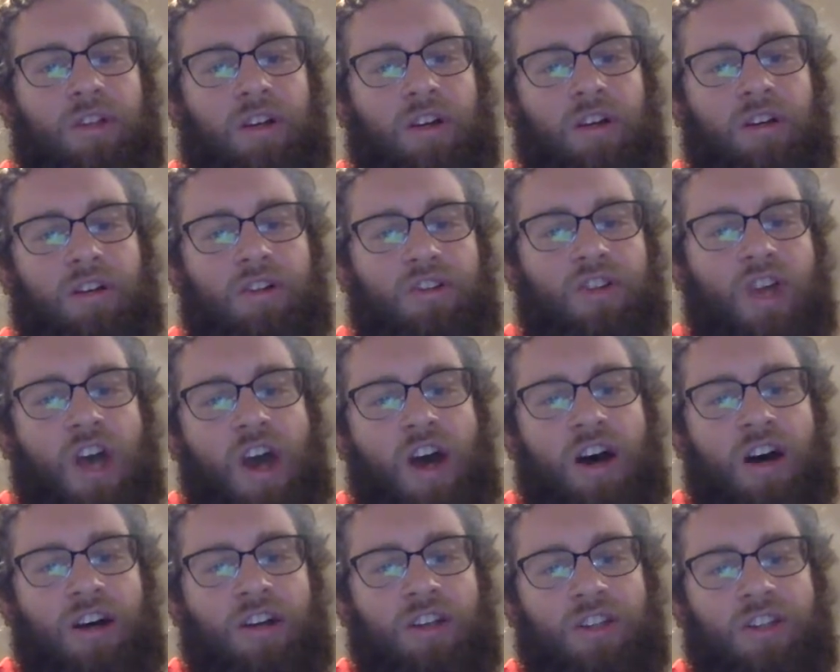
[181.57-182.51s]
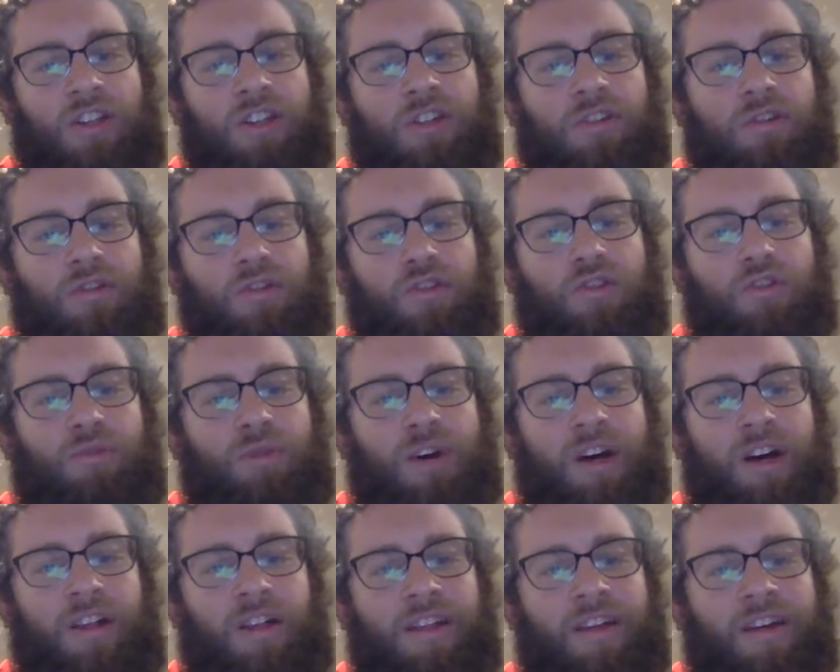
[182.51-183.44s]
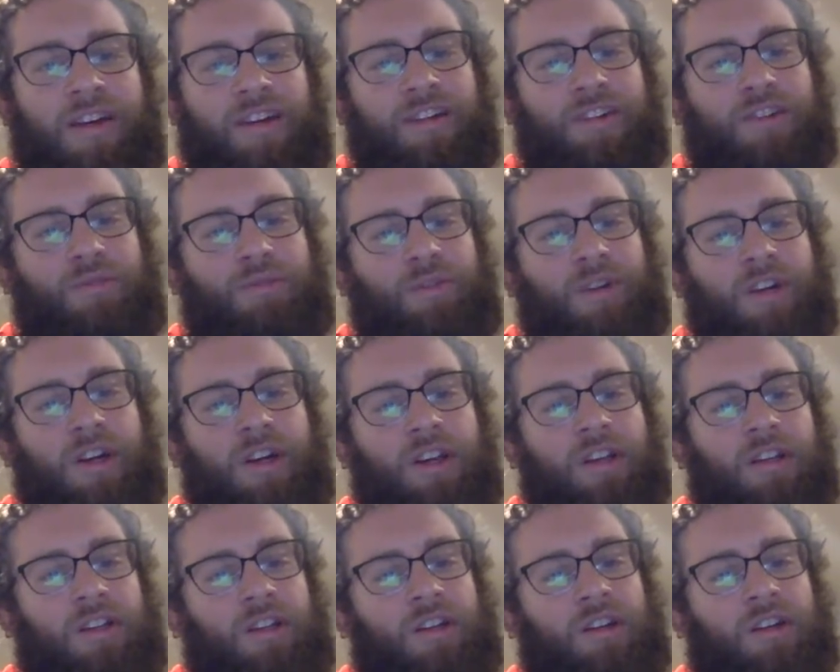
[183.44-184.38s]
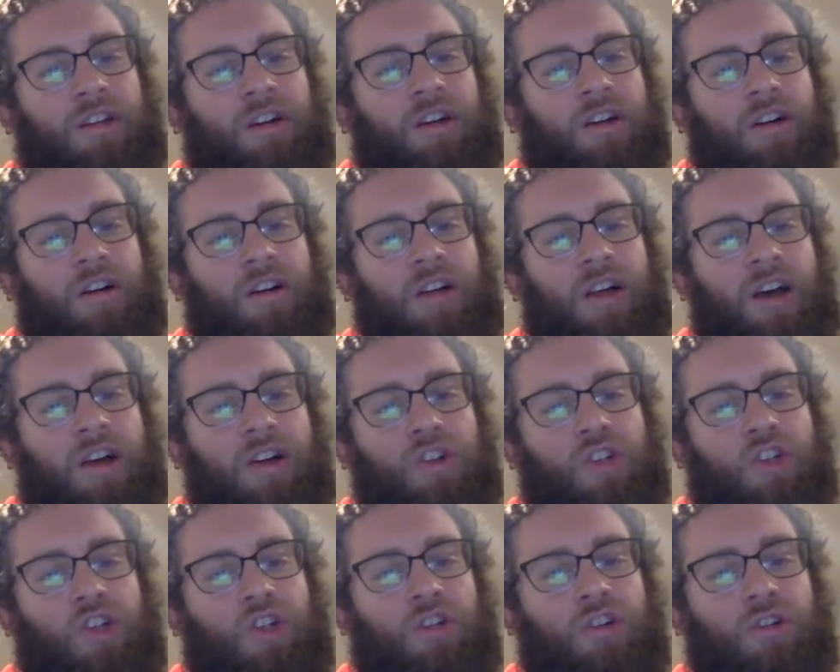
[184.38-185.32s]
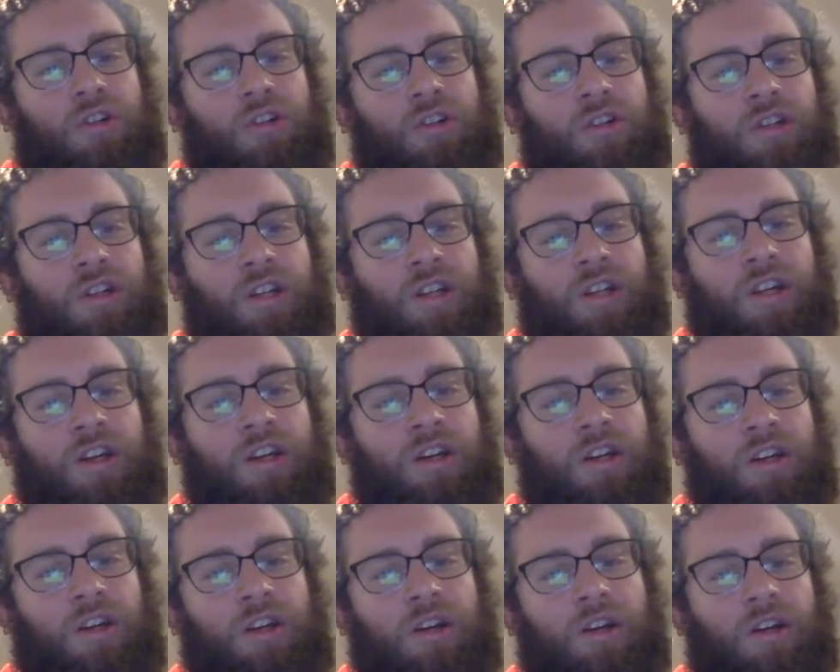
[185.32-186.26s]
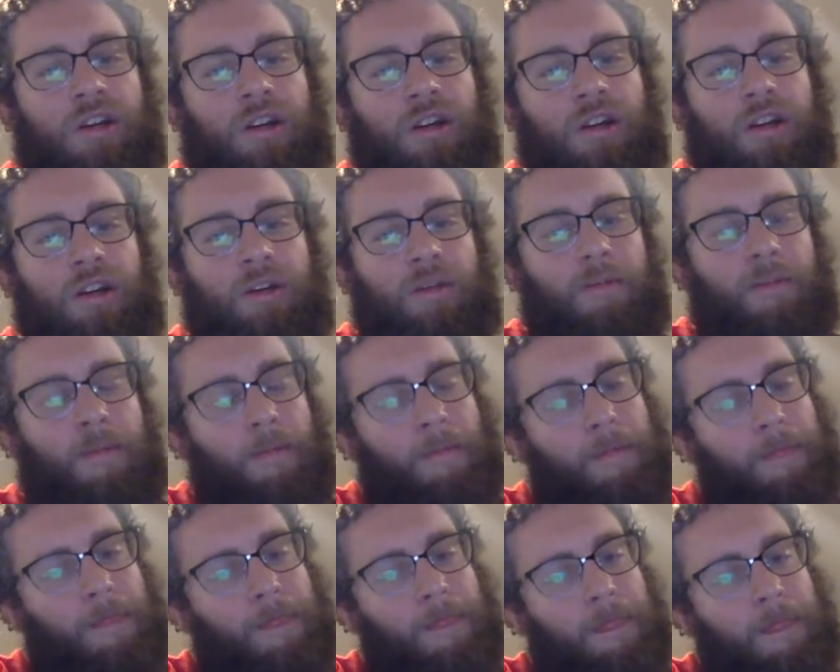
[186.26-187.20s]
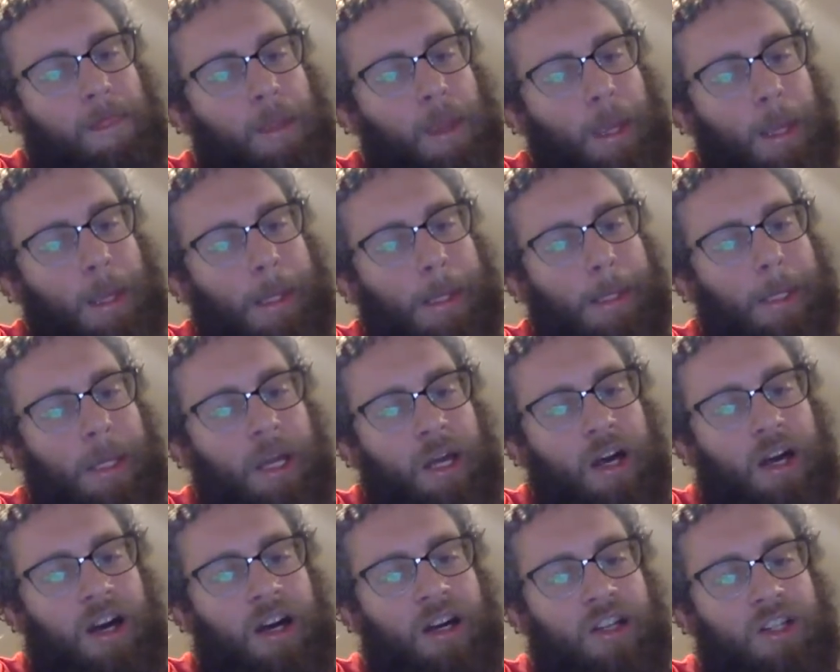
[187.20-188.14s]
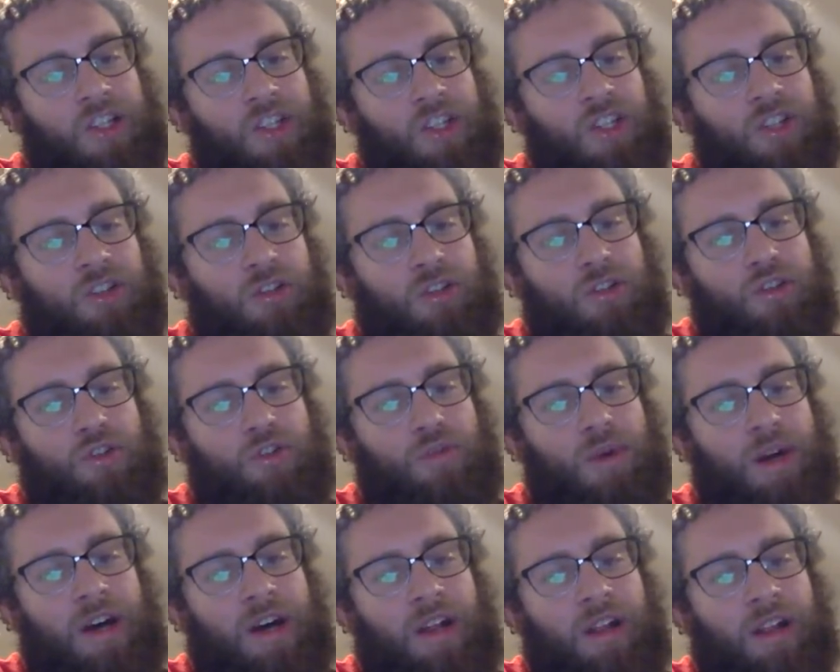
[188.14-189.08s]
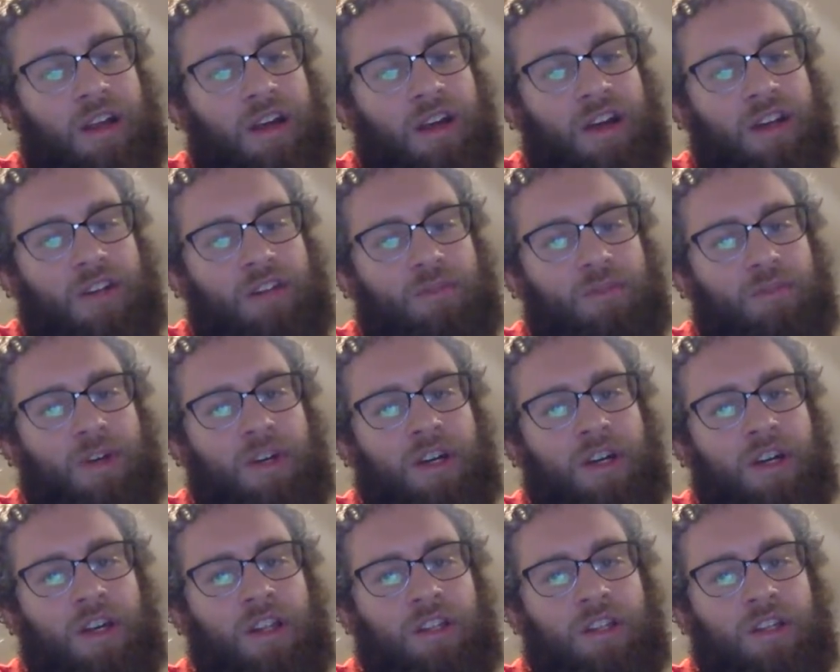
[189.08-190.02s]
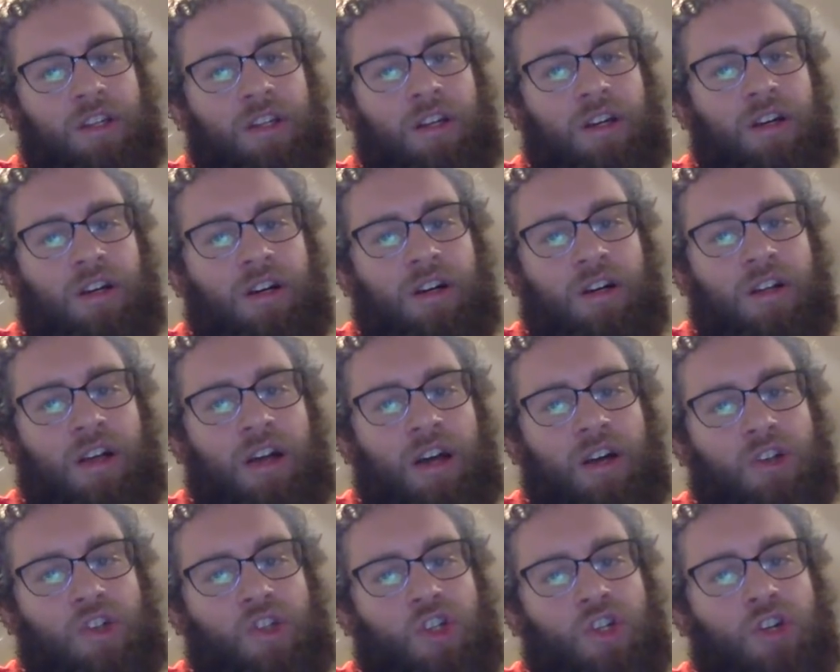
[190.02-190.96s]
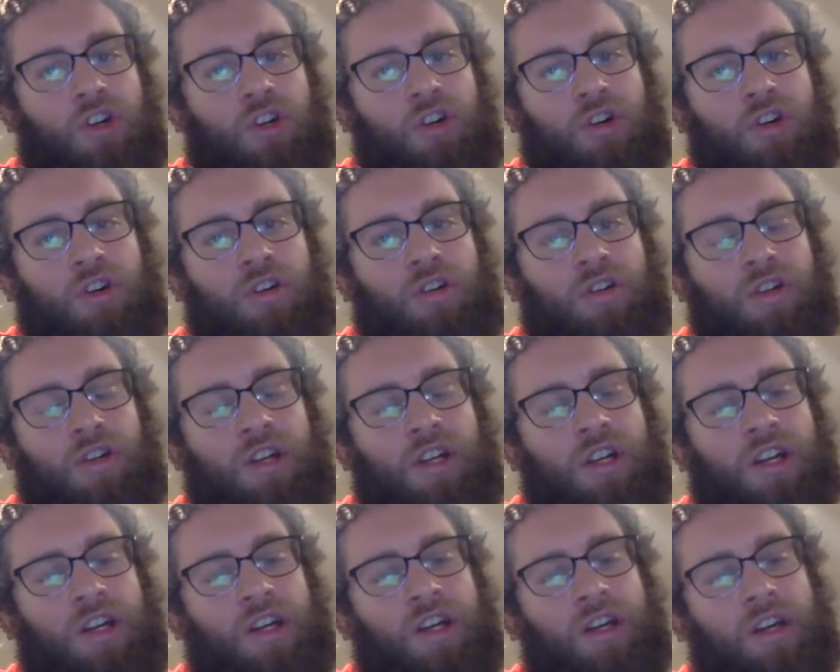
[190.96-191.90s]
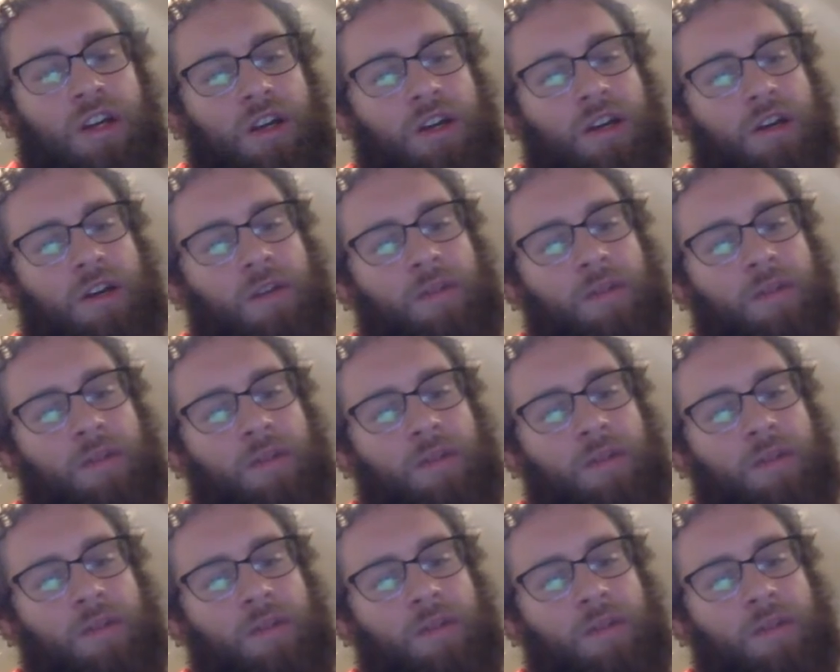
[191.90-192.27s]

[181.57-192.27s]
lungs, I'd still use my last breath to call out your name. I'd still use my last breath to call out your name.